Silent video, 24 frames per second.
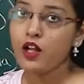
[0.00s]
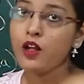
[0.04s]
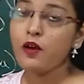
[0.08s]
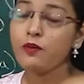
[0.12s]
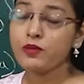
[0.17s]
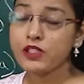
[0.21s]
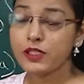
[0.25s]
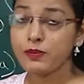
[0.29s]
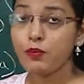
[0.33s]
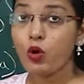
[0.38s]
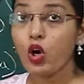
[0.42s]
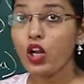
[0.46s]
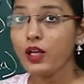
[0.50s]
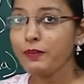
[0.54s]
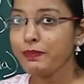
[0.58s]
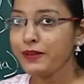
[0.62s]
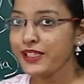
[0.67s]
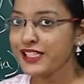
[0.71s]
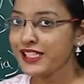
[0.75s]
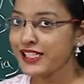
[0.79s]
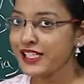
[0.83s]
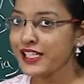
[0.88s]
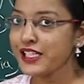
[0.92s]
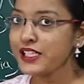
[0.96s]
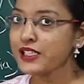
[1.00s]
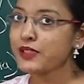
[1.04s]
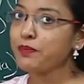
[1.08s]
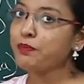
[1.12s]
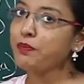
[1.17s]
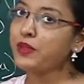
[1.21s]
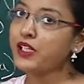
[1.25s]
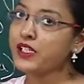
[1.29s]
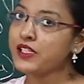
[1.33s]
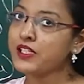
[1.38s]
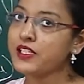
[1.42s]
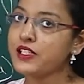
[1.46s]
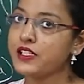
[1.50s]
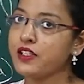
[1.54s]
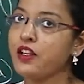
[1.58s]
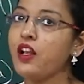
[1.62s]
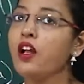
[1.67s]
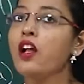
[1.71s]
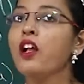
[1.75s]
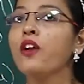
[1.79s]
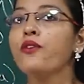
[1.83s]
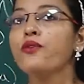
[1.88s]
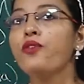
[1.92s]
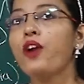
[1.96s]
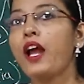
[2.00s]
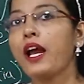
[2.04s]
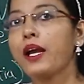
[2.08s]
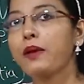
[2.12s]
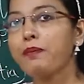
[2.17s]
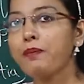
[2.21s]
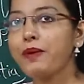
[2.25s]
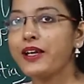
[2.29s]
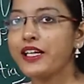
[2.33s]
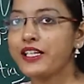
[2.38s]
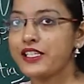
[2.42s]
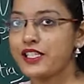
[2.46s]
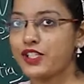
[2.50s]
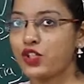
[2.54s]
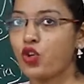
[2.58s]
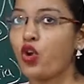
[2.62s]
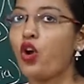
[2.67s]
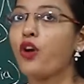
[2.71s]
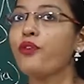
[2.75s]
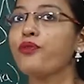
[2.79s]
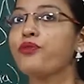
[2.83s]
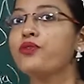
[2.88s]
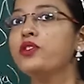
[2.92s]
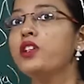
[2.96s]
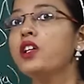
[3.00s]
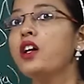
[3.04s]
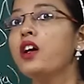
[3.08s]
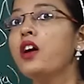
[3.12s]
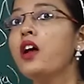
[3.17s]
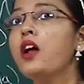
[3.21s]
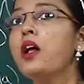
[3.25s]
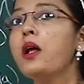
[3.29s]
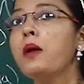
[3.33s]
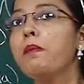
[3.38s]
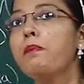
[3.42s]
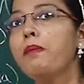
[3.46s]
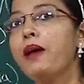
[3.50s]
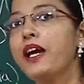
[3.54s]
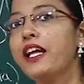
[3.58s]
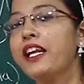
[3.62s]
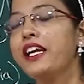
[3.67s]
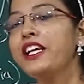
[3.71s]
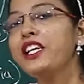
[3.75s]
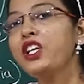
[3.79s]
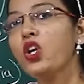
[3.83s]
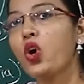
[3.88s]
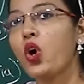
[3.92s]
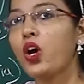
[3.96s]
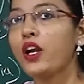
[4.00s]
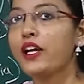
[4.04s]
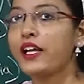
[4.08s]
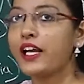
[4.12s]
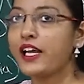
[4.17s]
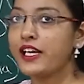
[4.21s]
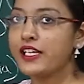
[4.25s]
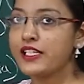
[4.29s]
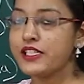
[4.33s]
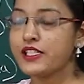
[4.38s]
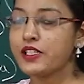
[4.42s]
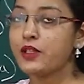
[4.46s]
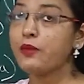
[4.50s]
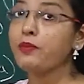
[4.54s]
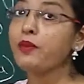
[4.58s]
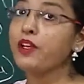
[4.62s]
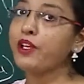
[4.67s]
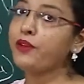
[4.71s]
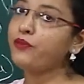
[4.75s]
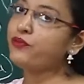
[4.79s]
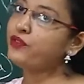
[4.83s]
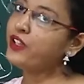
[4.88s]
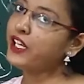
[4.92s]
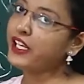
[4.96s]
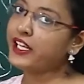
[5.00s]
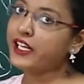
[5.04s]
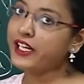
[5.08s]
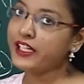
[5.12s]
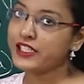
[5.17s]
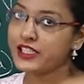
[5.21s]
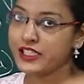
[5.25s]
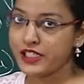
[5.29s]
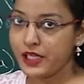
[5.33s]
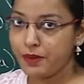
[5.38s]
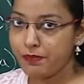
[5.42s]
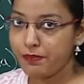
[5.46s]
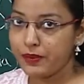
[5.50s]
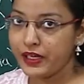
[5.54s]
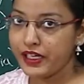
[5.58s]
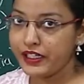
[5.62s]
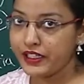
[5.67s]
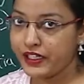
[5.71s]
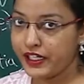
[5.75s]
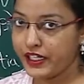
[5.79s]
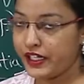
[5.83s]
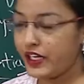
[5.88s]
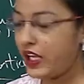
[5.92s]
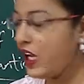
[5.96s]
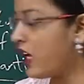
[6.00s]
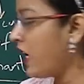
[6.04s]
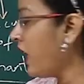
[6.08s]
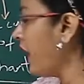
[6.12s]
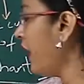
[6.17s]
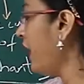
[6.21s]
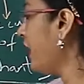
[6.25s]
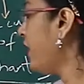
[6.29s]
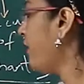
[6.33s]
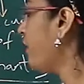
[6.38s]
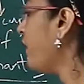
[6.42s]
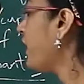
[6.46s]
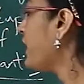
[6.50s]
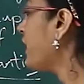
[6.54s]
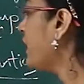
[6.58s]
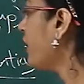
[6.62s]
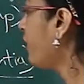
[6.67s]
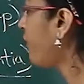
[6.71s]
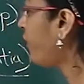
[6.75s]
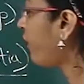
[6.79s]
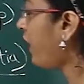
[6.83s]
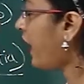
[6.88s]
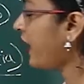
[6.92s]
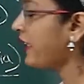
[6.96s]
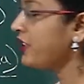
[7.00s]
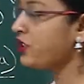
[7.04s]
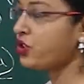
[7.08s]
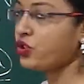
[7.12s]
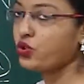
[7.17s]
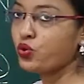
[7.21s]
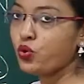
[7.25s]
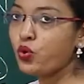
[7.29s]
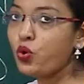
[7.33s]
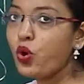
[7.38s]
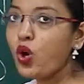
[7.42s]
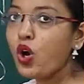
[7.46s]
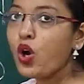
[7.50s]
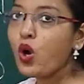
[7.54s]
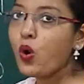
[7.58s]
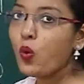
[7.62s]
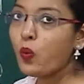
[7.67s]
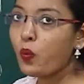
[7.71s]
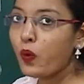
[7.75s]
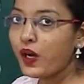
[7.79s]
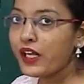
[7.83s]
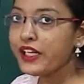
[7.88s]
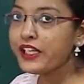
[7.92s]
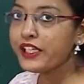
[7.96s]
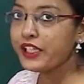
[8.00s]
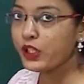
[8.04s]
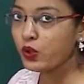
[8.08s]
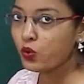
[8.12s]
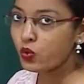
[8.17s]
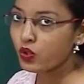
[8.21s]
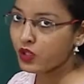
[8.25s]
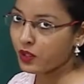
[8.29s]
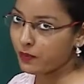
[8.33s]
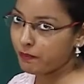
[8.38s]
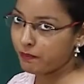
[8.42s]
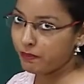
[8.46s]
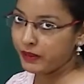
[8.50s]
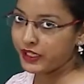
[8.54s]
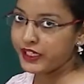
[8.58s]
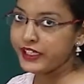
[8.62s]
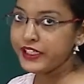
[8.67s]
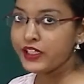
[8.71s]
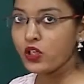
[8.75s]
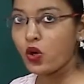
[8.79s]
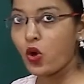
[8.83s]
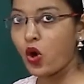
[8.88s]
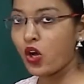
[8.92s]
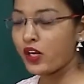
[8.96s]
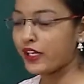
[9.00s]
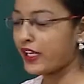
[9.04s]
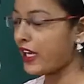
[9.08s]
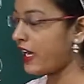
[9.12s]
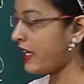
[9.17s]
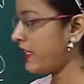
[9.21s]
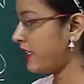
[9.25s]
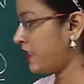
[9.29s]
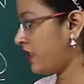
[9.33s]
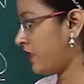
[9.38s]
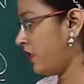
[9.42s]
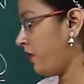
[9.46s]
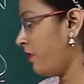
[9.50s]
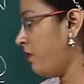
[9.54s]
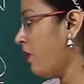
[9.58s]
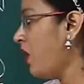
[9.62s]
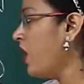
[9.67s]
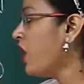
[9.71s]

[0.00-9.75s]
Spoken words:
small pieces means fragments of the parent organism, if they get separated, it will give rise to one new complete organism.